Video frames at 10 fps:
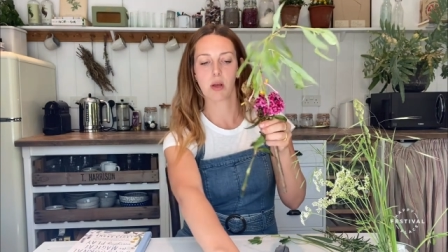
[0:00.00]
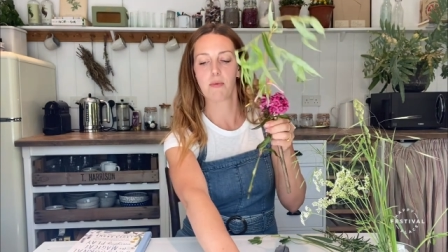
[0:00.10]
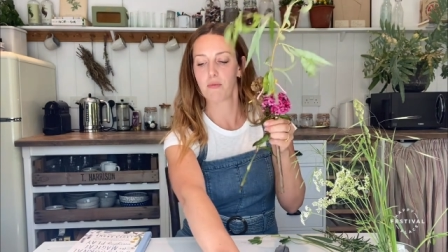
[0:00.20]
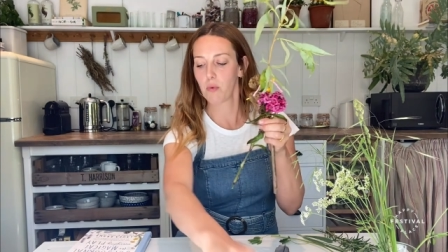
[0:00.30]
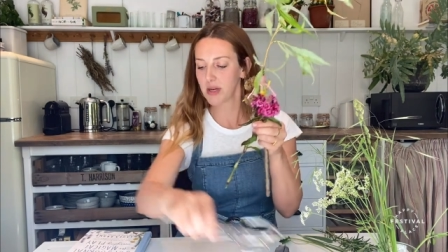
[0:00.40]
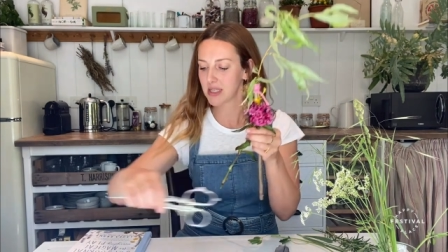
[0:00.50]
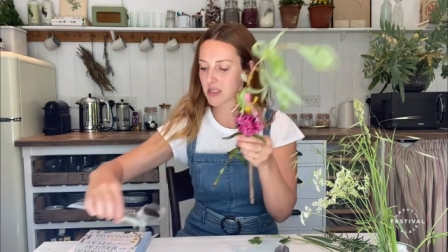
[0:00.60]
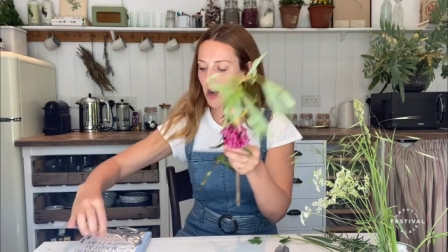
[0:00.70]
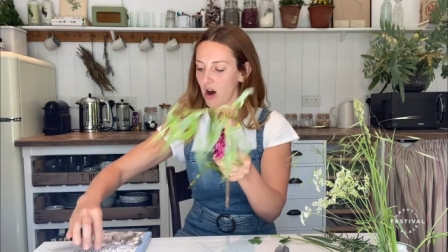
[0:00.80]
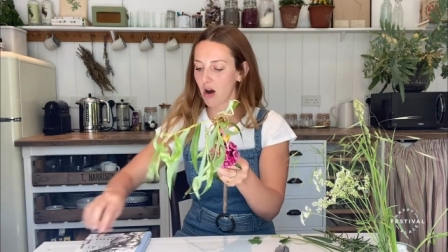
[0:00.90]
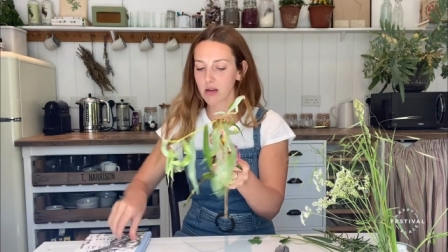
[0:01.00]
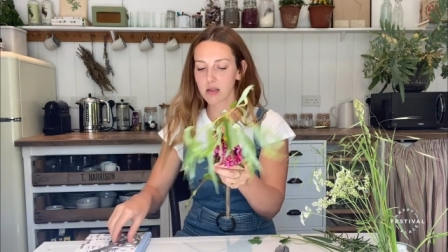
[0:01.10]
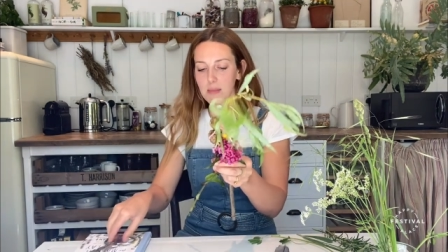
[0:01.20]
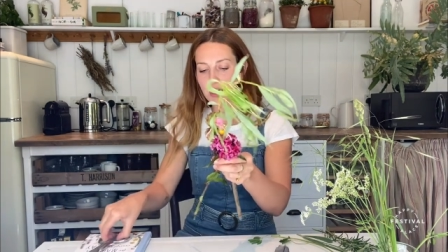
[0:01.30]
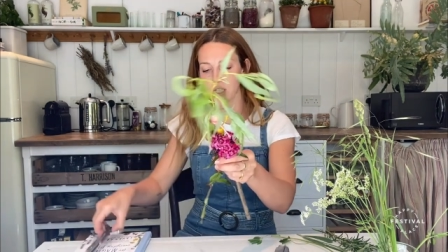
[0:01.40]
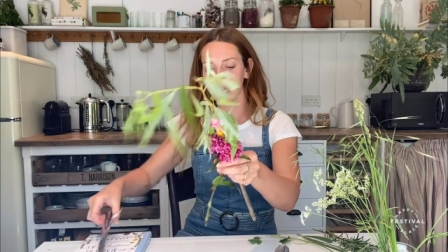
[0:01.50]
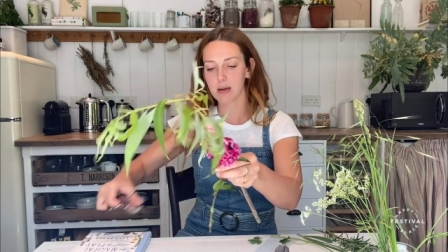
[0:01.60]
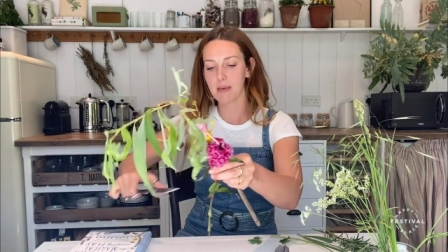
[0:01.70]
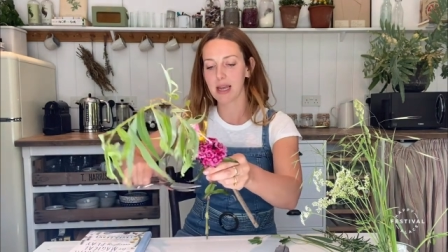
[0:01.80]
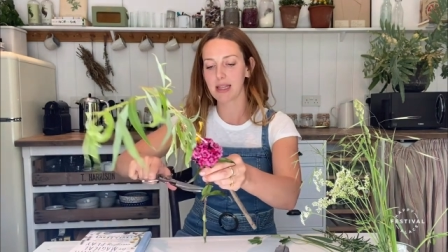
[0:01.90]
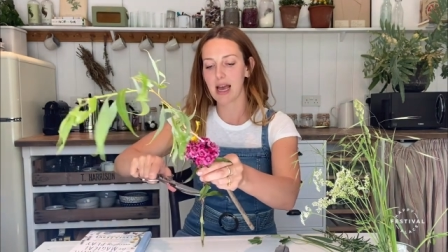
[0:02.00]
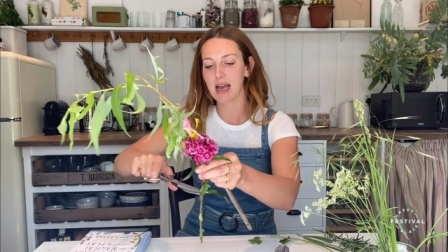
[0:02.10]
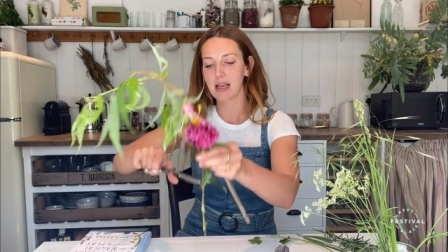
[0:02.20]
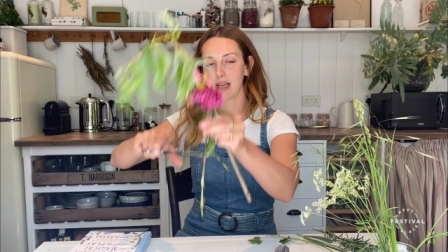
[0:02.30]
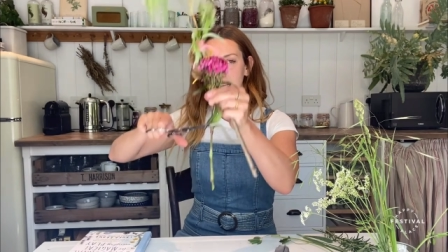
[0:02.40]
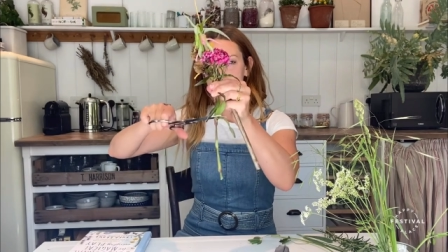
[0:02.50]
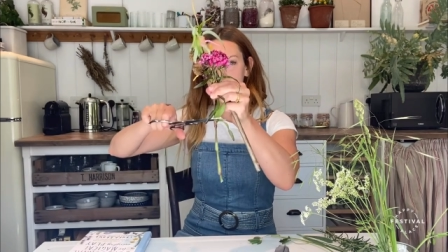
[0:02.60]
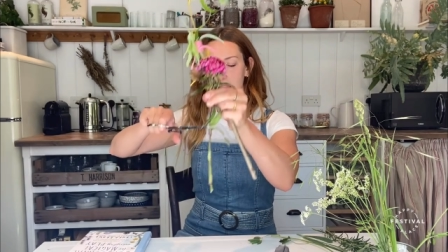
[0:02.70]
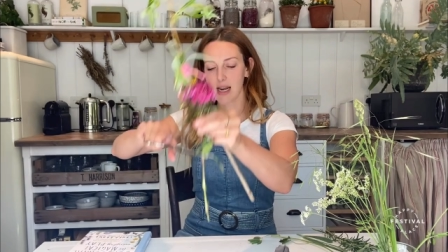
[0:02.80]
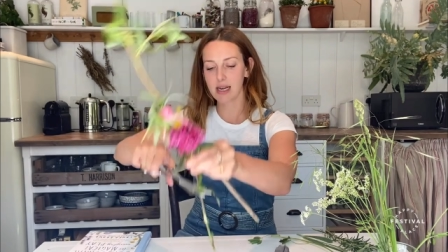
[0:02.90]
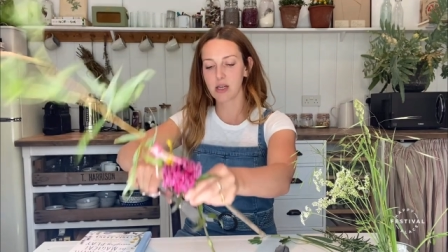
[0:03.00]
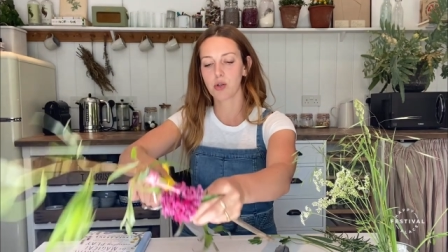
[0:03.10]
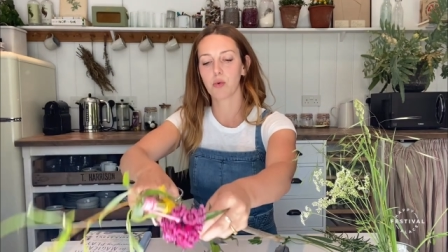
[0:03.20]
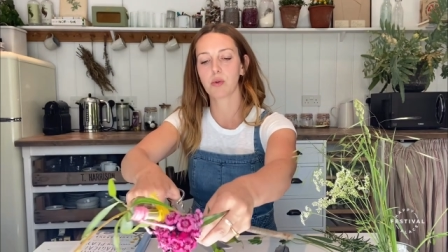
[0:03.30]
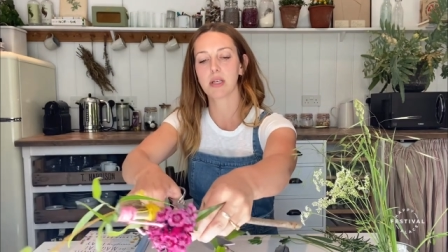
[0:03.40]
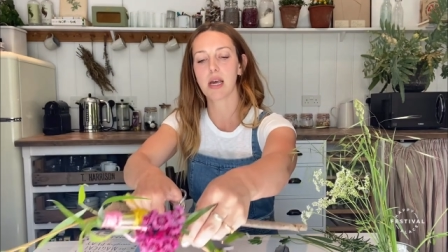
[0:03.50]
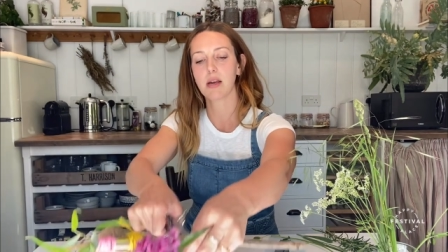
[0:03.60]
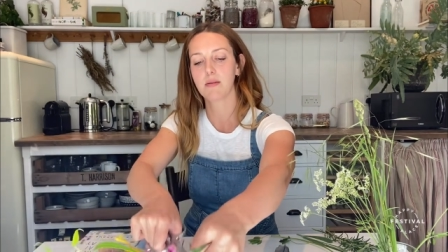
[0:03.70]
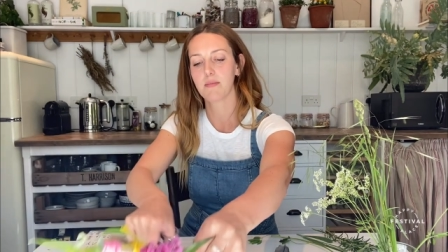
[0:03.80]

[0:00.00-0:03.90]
So before we start, I'm actually going to make that slightly shorter